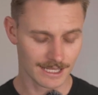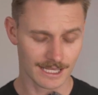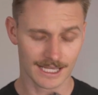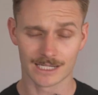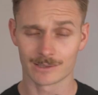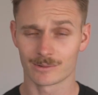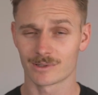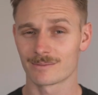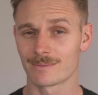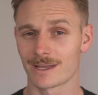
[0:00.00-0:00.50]

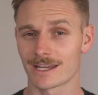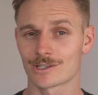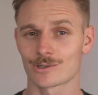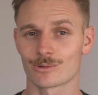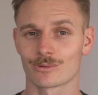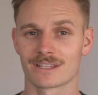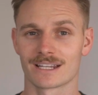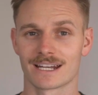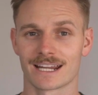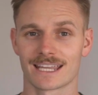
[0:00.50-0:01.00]
and I want to make
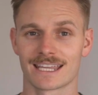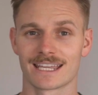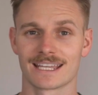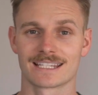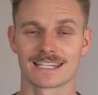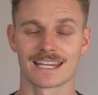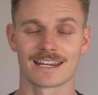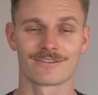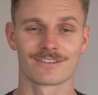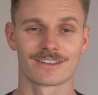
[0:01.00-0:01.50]
sure that I
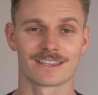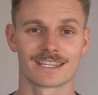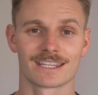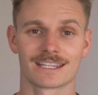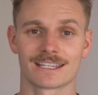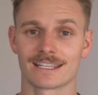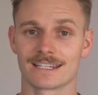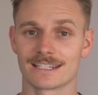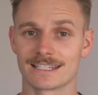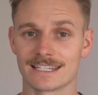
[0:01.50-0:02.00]
get
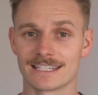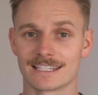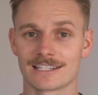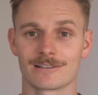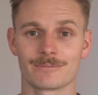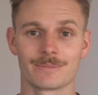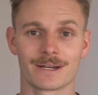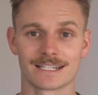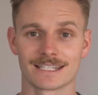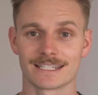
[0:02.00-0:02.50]
everything
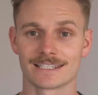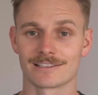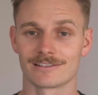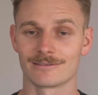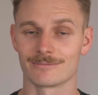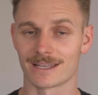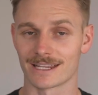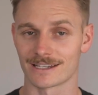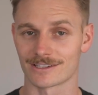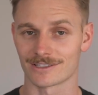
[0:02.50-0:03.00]
detail by detail
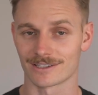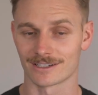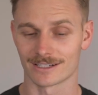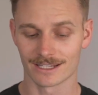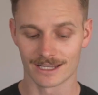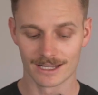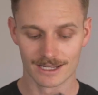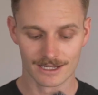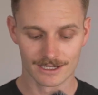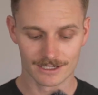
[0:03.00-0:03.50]
mentioned.
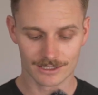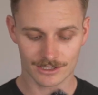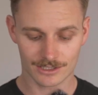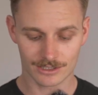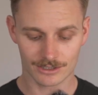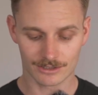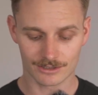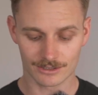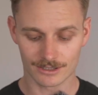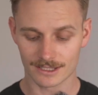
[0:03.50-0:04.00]

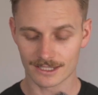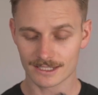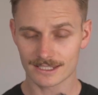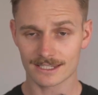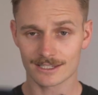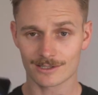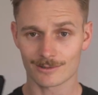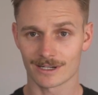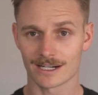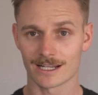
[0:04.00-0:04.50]
So this
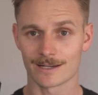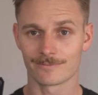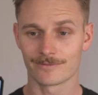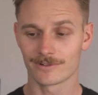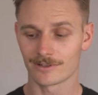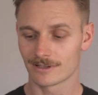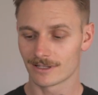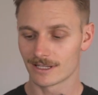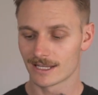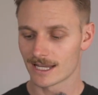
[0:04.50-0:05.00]
is quite
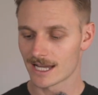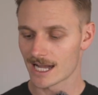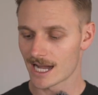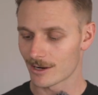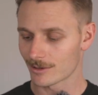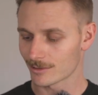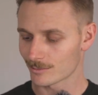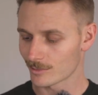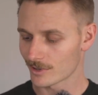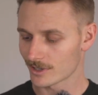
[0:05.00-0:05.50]
helpful.
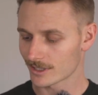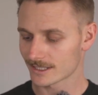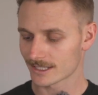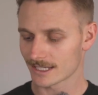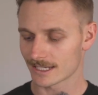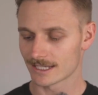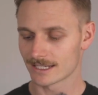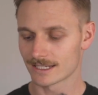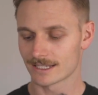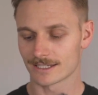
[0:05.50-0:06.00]
How it
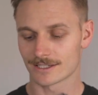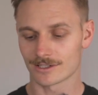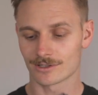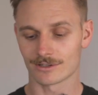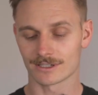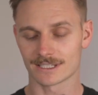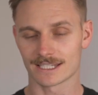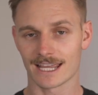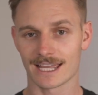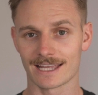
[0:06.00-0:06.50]
works is you
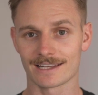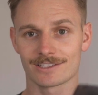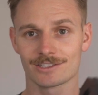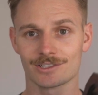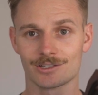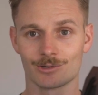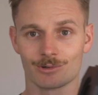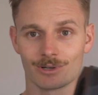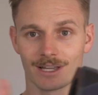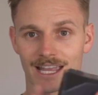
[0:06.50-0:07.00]

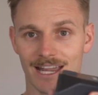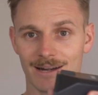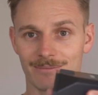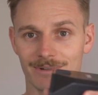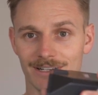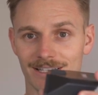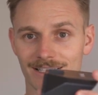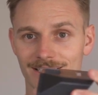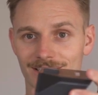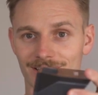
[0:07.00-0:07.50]
attach your
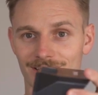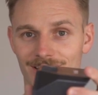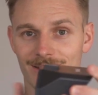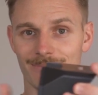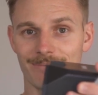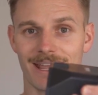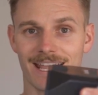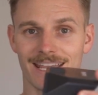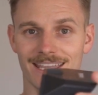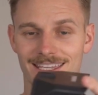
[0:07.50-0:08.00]
camera to the
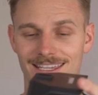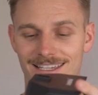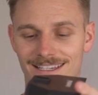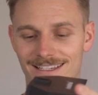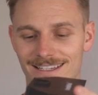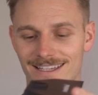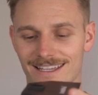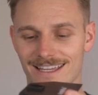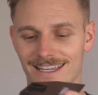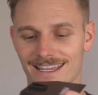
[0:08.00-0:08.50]
back
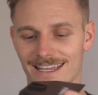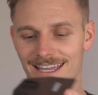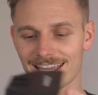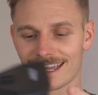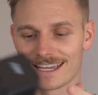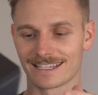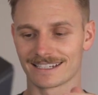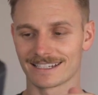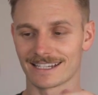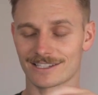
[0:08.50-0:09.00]
here,
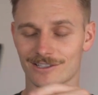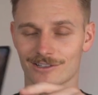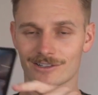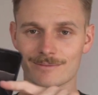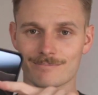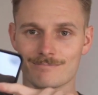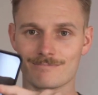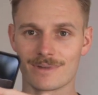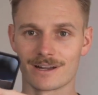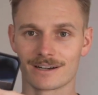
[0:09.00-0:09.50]
and it's got
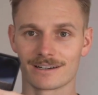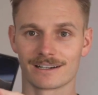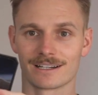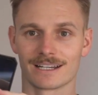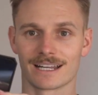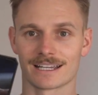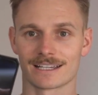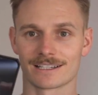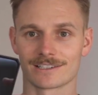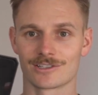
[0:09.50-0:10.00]
a mirror,
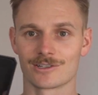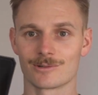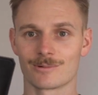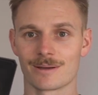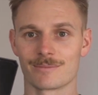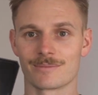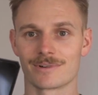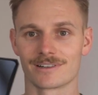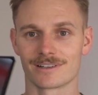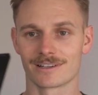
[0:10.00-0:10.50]
like a
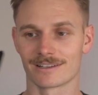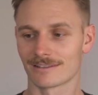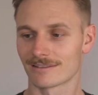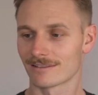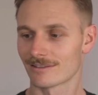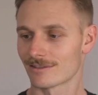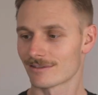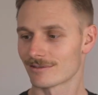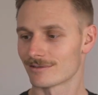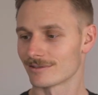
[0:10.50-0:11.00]
two-way mirror
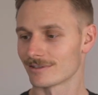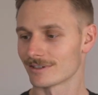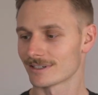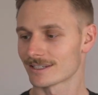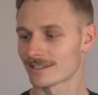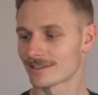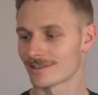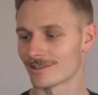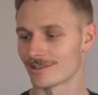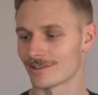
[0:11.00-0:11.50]
through it.
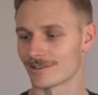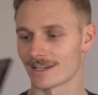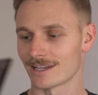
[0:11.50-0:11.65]
So